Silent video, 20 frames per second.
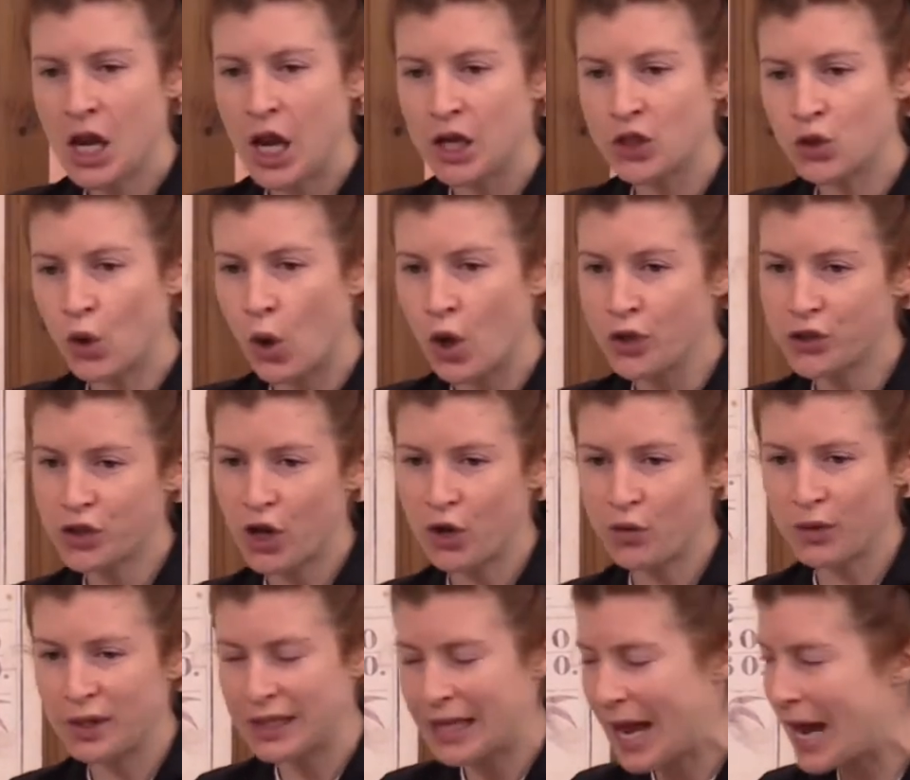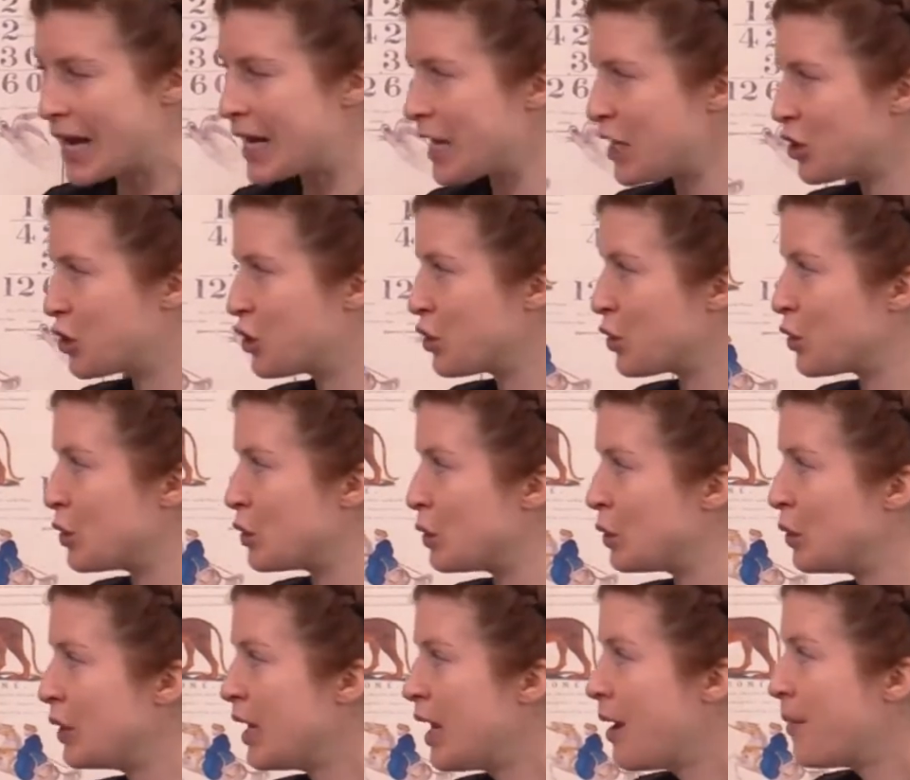it's also relating
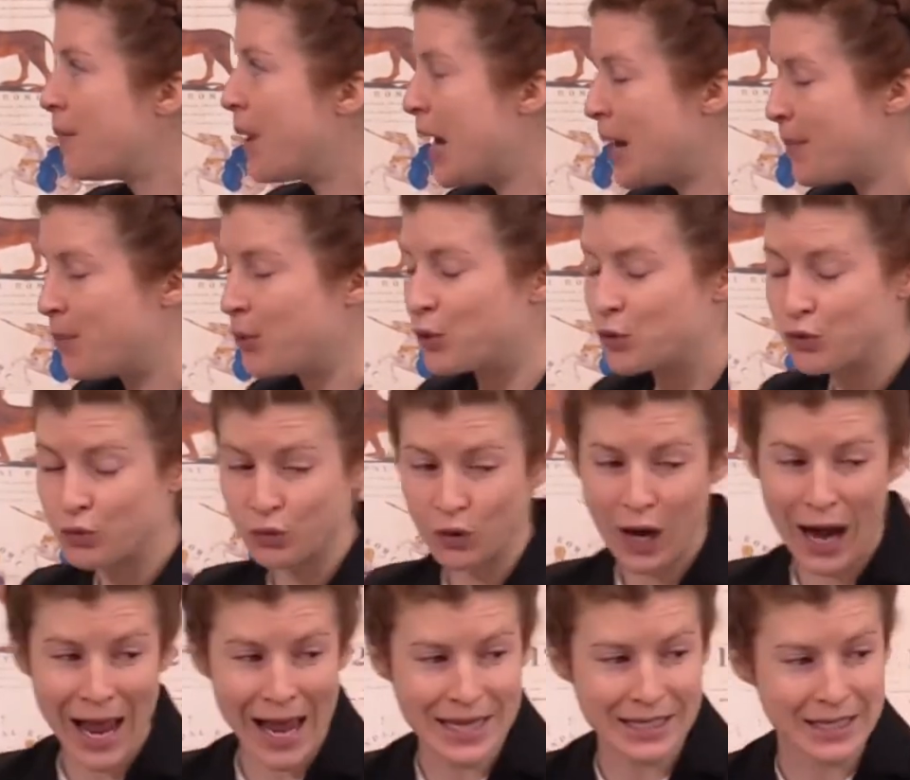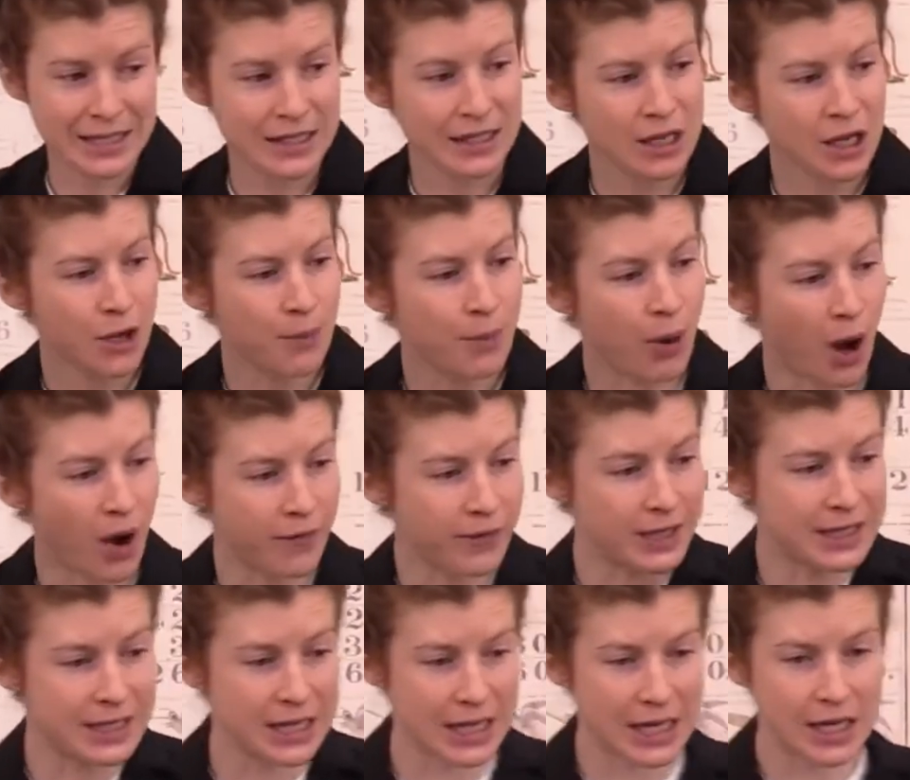to people's rights,
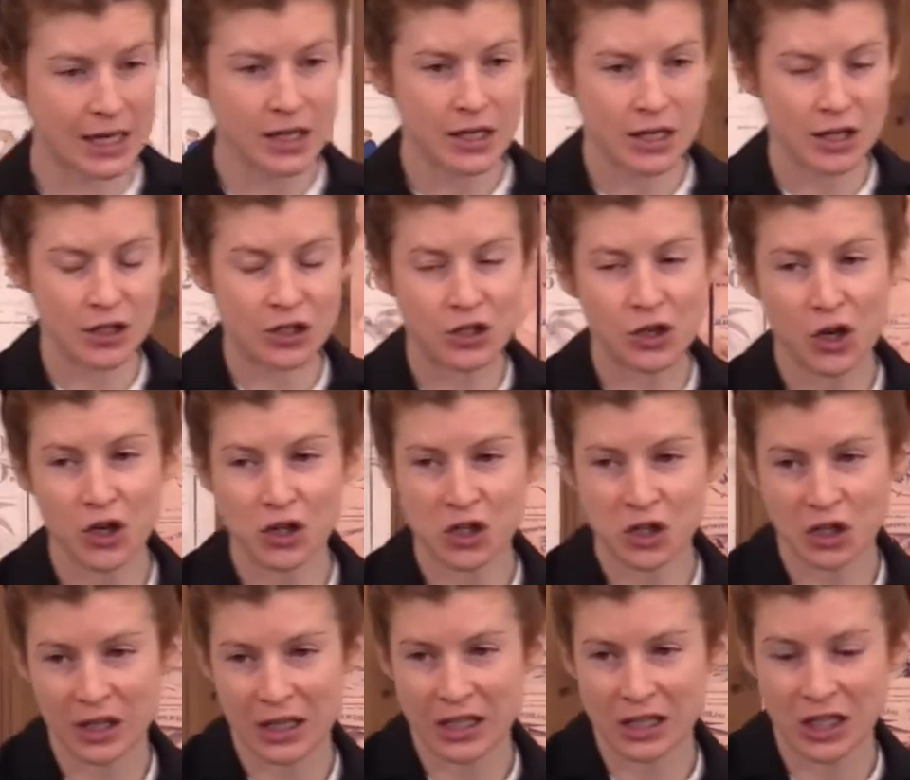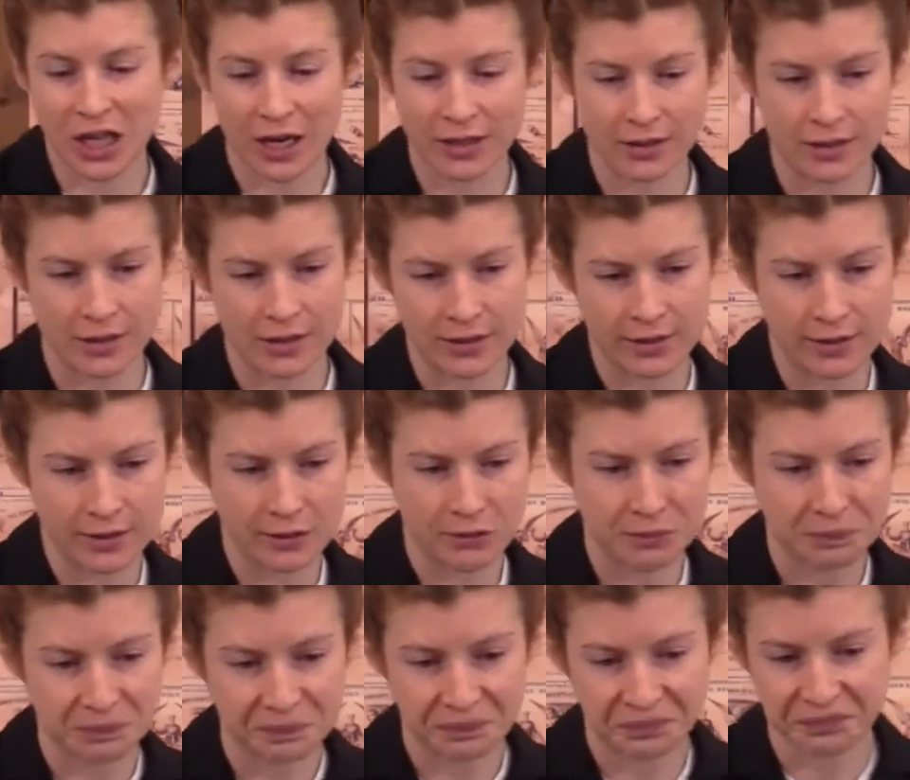poverty, and social injustice.